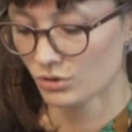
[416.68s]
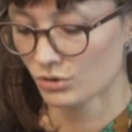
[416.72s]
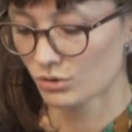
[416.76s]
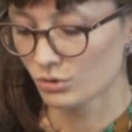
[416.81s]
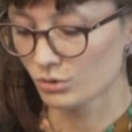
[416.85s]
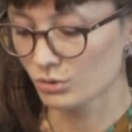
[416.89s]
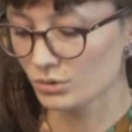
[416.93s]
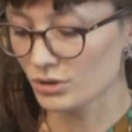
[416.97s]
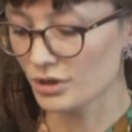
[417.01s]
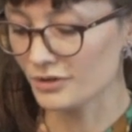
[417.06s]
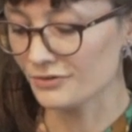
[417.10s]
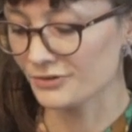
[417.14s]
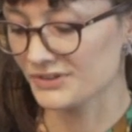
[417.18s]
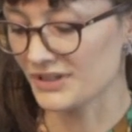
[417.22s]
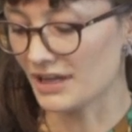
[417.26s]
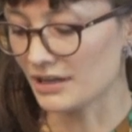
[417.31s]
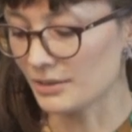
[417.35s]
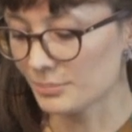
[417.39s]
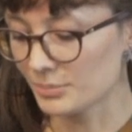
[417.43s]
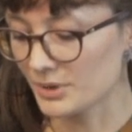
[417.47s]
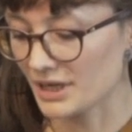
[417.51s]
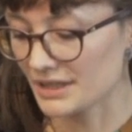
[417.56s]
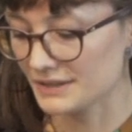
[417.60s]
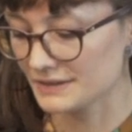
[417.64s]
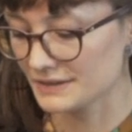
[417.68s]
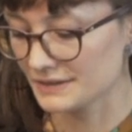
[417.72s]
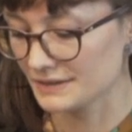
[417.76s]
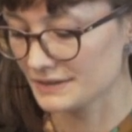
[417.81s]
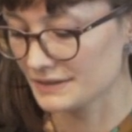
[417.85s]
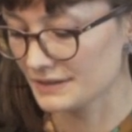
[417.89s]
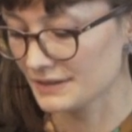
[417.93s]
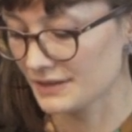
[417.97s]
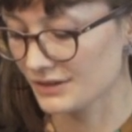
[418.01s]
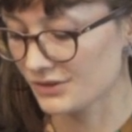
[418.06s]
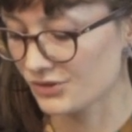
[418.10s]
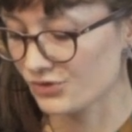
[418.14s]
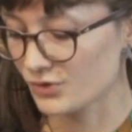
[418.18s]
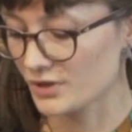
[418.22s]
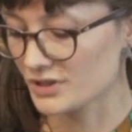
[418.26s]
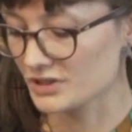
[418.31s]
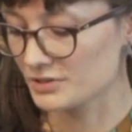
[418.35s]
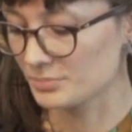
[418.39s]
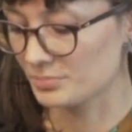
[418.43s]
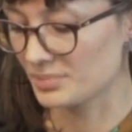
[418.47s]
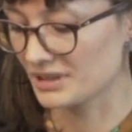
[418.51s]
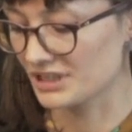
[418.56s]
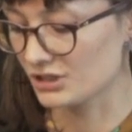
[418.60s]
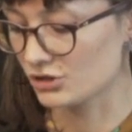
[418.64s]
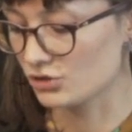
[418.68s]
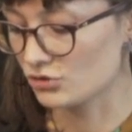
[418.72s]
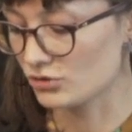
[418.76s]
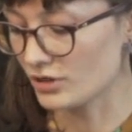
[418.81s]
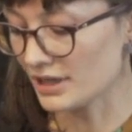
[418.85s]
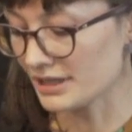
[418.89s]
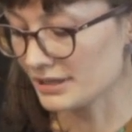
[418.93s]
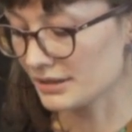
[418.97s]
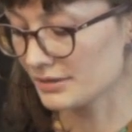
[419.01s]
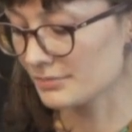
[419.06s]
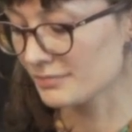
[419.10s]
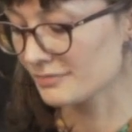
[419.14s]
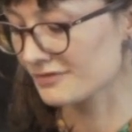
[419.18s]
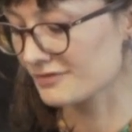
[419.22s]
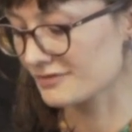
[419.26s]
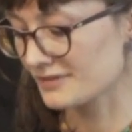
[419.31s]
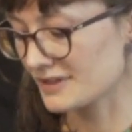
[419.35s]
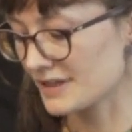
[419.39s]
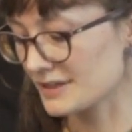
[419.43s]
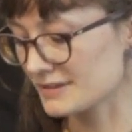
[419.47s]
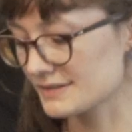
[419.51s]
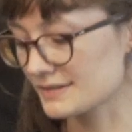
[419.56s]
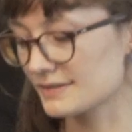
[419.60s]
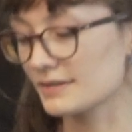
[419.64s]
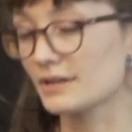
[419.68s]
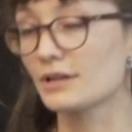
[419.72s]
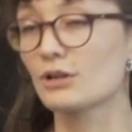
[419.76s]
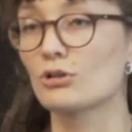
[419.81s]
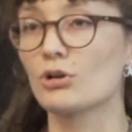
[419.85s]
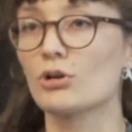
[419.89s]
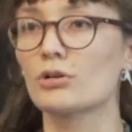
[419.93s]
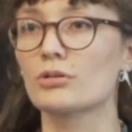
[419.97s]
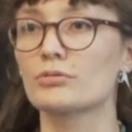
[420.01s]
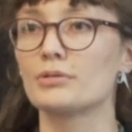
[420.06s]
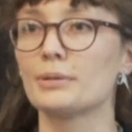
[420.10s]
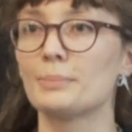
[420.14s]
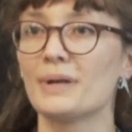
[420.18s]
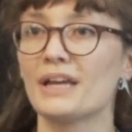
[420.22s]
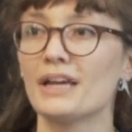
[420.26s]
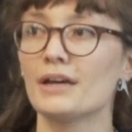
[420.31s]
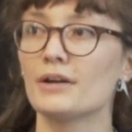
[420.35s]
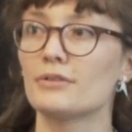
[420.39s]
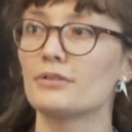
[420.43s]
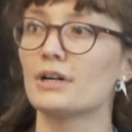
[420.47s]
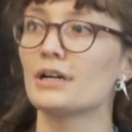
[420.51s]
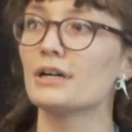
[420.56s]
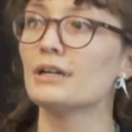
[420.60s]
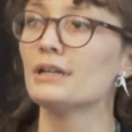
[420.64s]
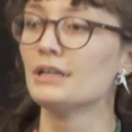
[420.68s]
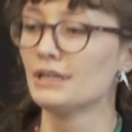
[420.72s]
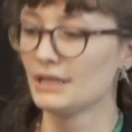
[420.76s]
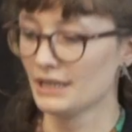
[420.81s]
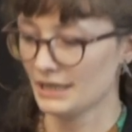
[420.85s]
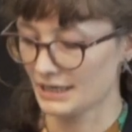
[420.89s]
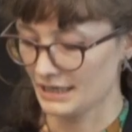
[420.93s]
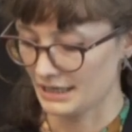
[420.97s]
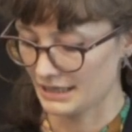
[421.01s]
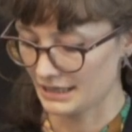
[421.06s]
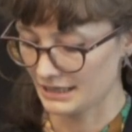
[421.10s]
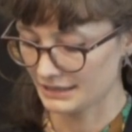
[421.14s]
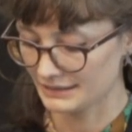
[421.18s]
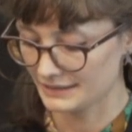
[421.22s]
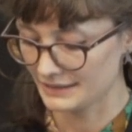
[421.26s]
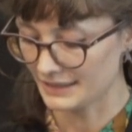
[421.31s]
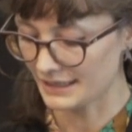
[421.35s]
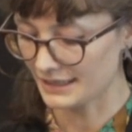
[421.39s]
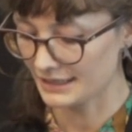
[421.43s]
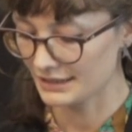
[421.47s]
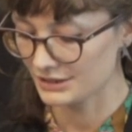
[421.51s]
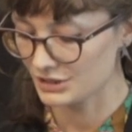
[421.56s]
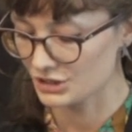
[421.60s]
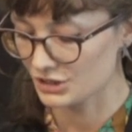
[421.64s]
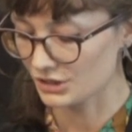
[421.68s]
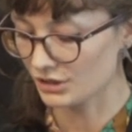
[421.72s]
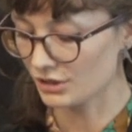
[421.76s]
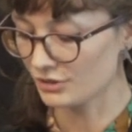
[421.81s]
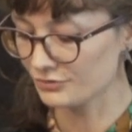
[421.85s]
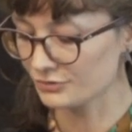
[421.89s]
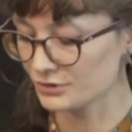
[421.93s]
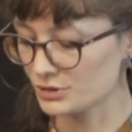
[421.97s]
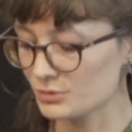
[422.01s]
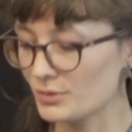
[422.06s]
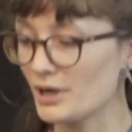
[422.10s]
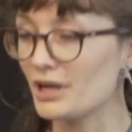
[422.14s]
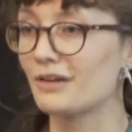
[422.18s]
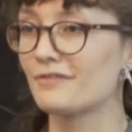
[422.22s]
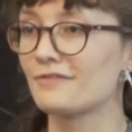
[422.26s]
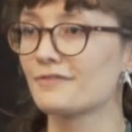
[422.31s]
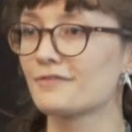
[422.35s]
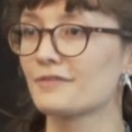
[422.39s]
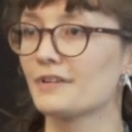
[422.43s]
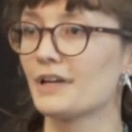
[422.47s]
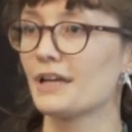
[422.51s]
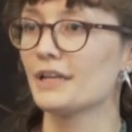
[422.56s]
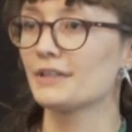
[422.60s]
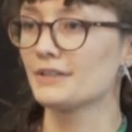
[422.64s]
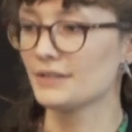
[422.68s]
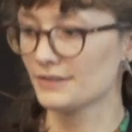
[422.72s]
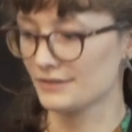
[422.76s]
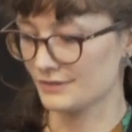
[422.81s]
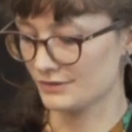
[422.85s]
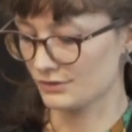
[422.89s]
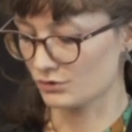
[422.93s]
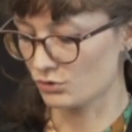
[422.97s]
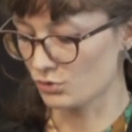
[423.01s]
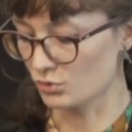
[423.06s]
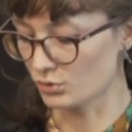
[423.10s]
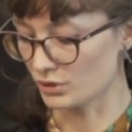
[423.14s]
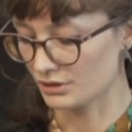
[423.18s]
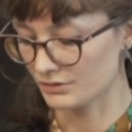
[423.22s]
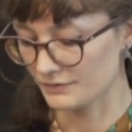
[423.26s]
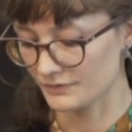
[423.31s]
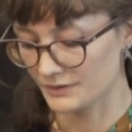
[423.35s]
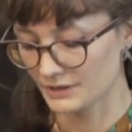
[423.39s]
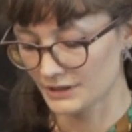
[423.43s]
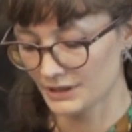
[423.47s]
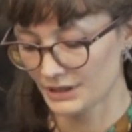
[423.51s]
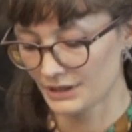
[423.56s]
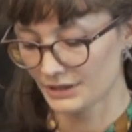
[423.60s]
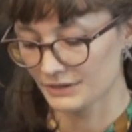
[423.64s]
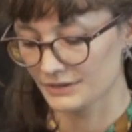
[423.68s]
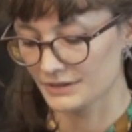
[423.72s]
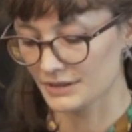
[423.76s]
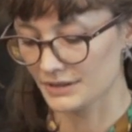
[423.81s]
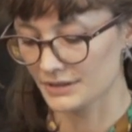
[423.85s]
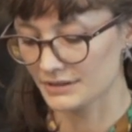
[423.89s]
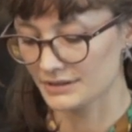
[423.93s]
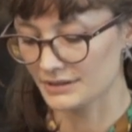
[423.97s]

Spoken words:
Rudolf celebrated his first big triumph as a clock repairer at the age of 12 at his school, the